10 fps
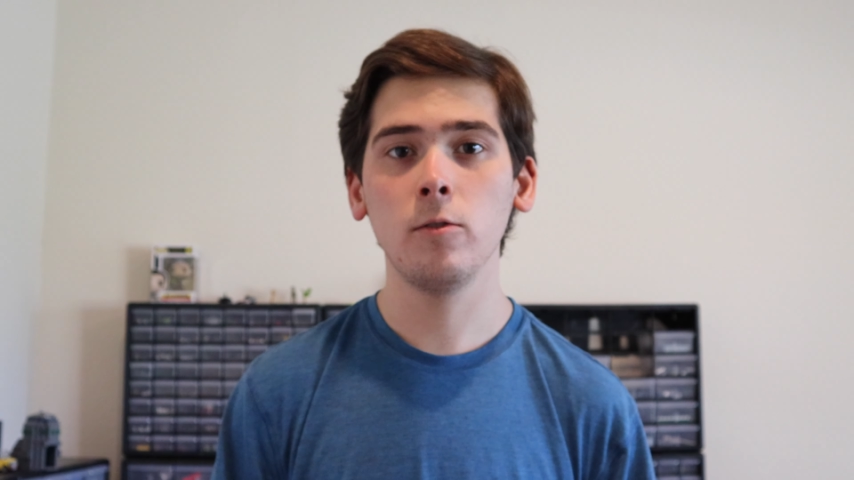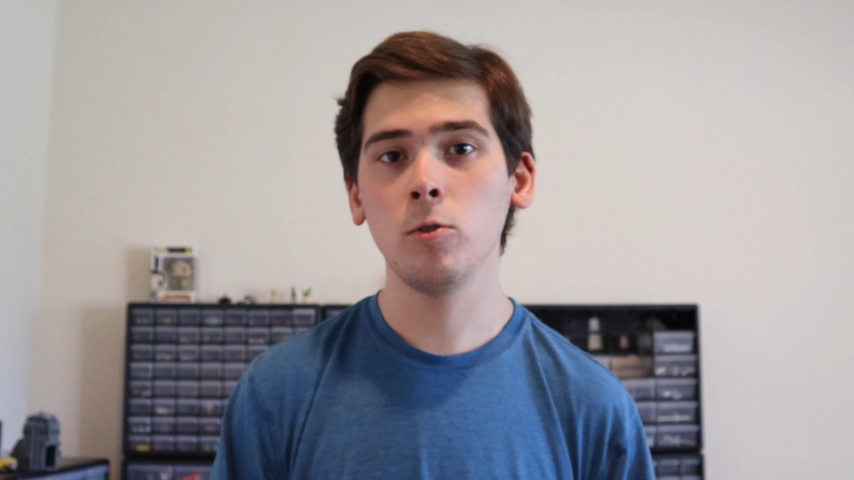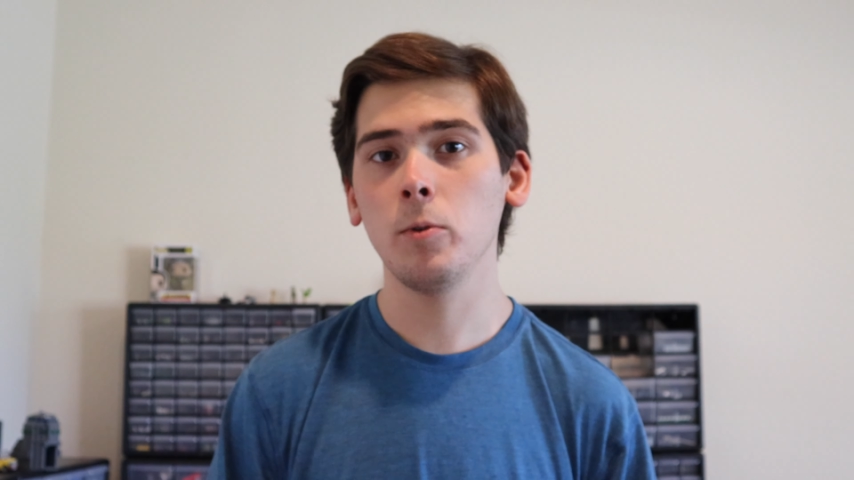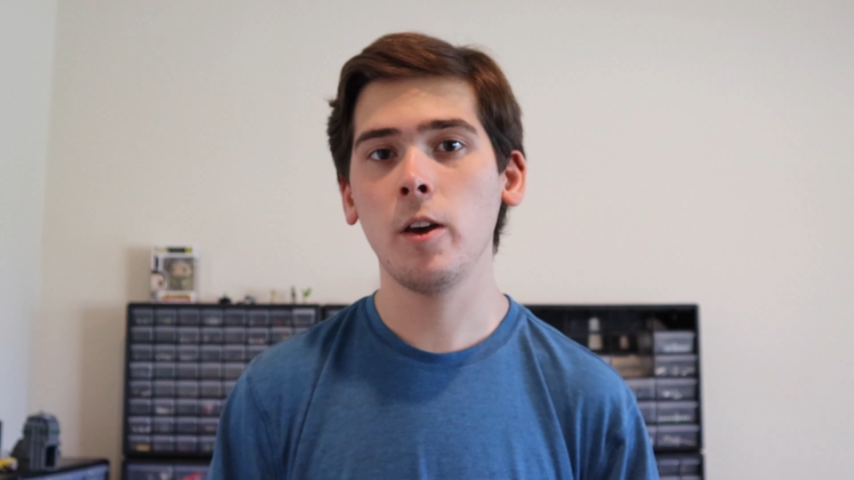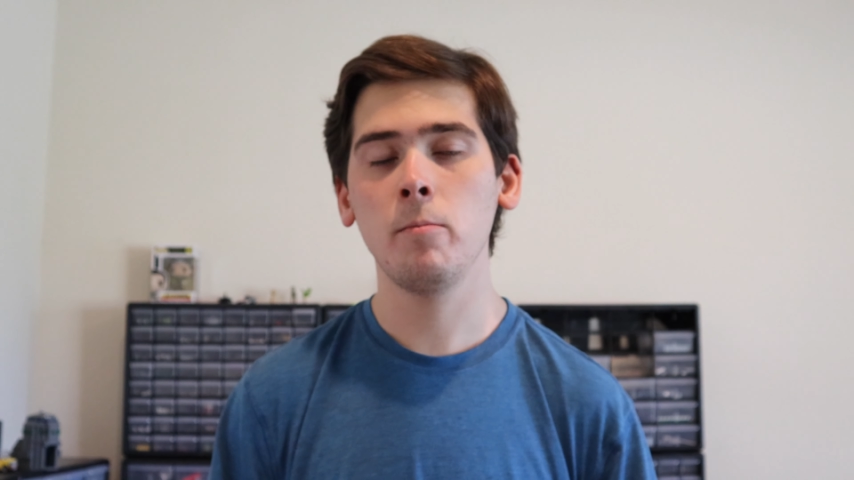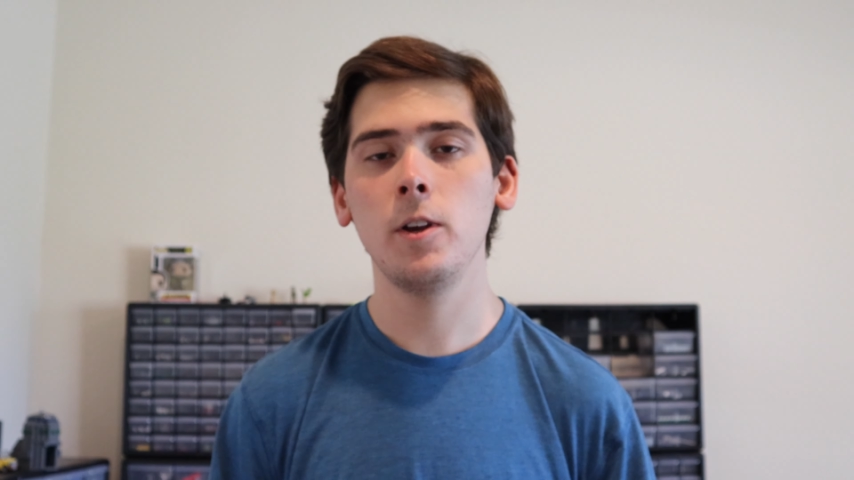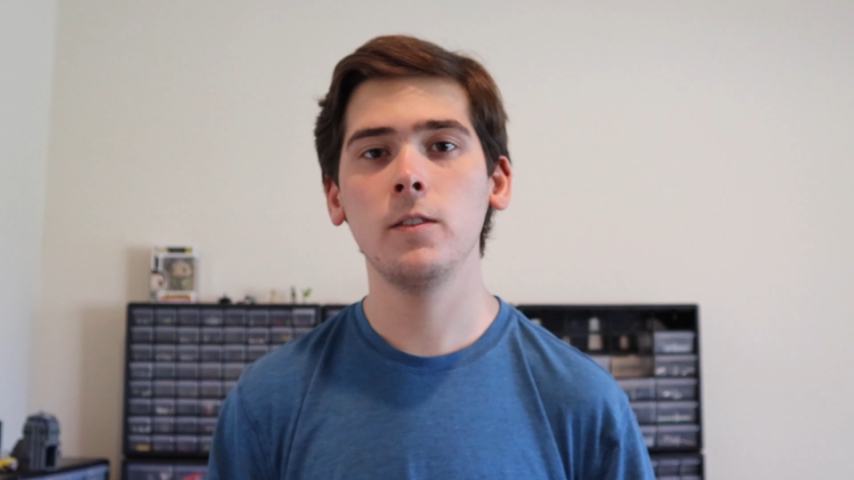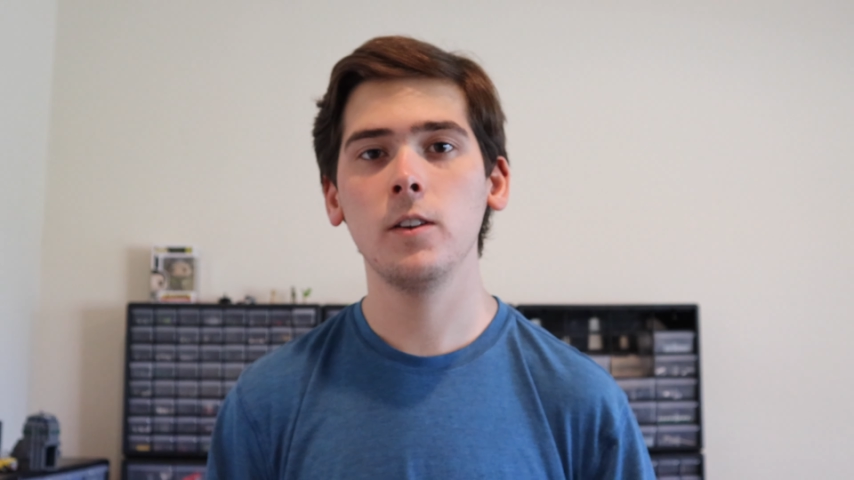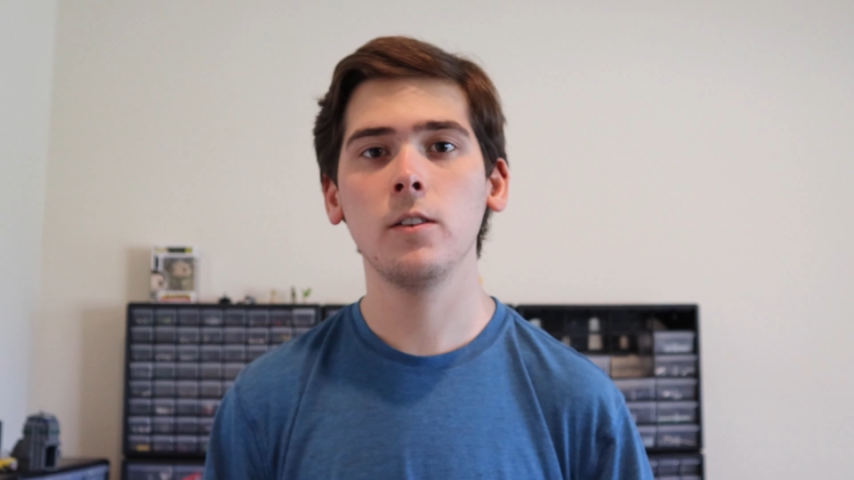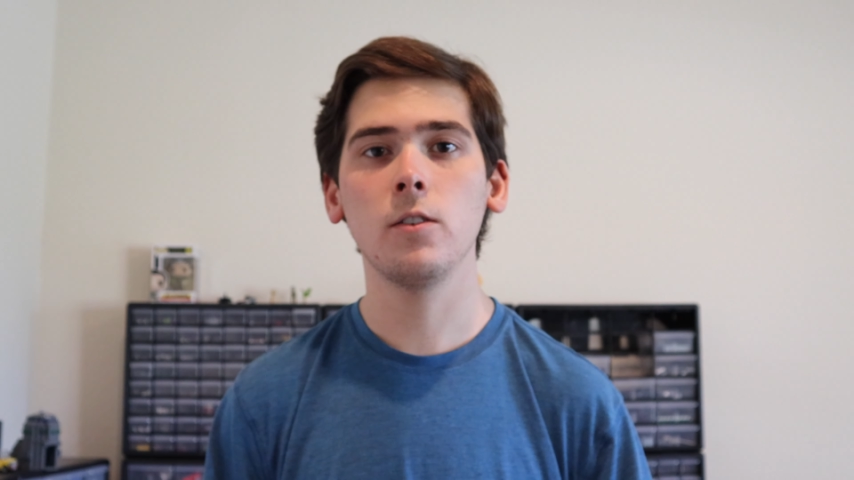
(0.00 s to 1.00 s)
So what that
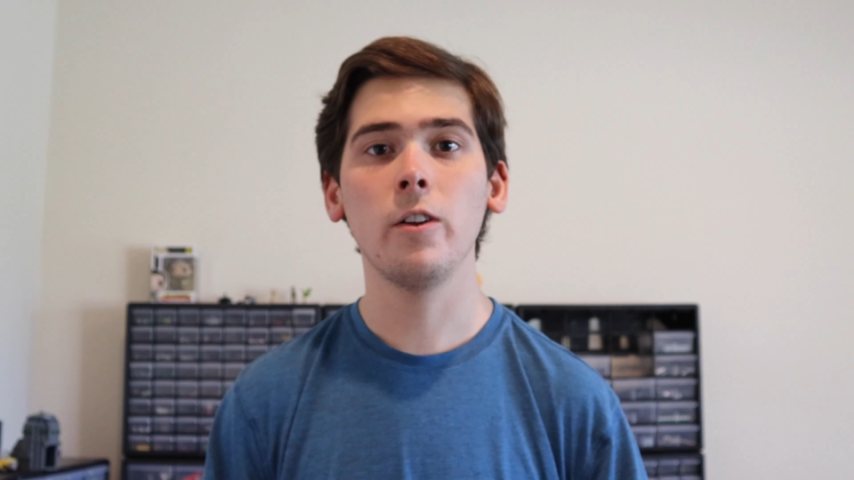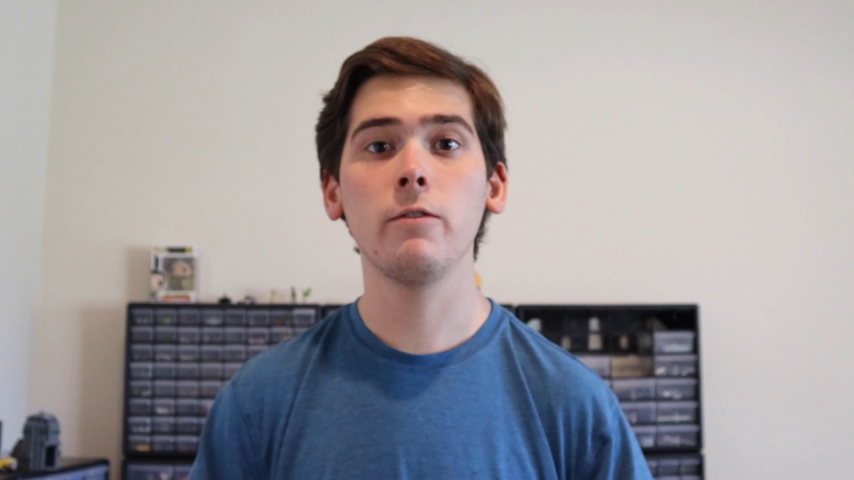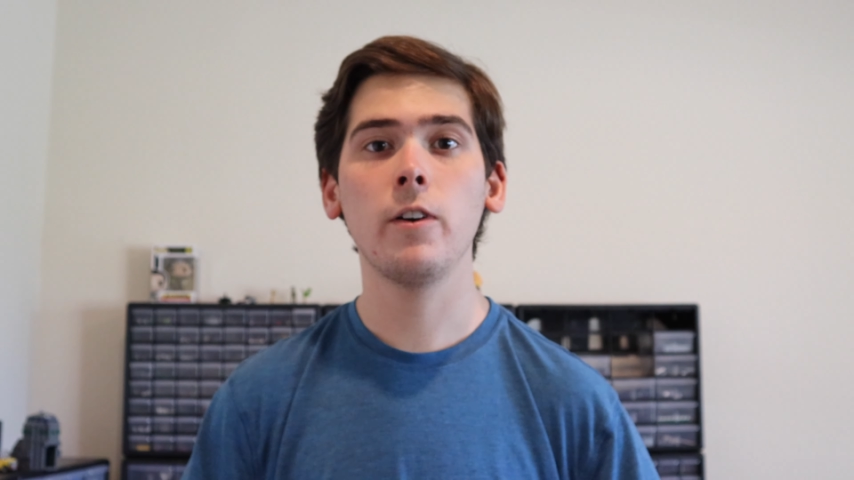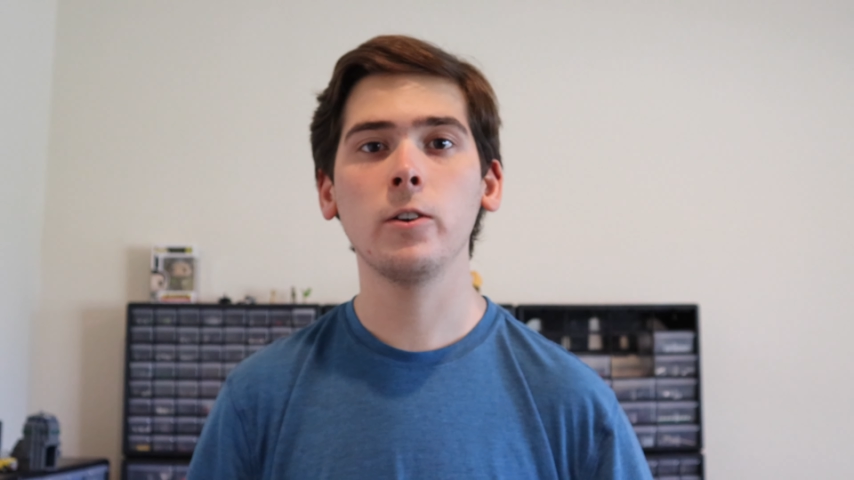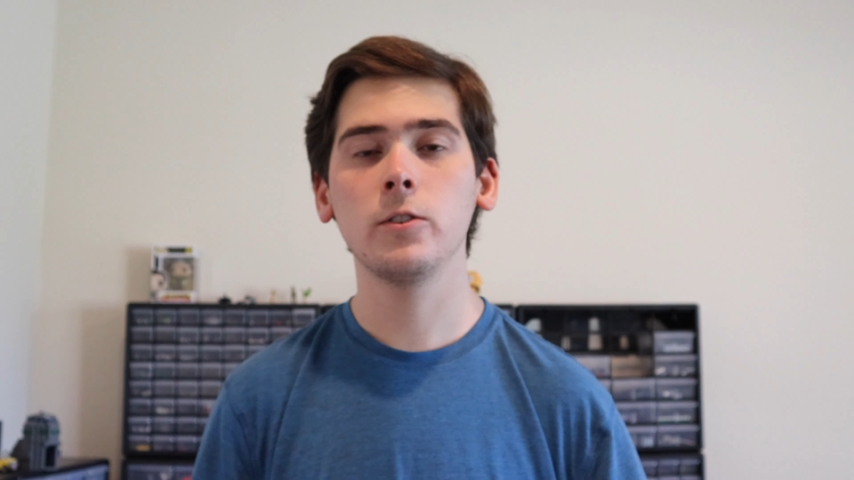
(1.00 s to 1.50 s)
means is all the final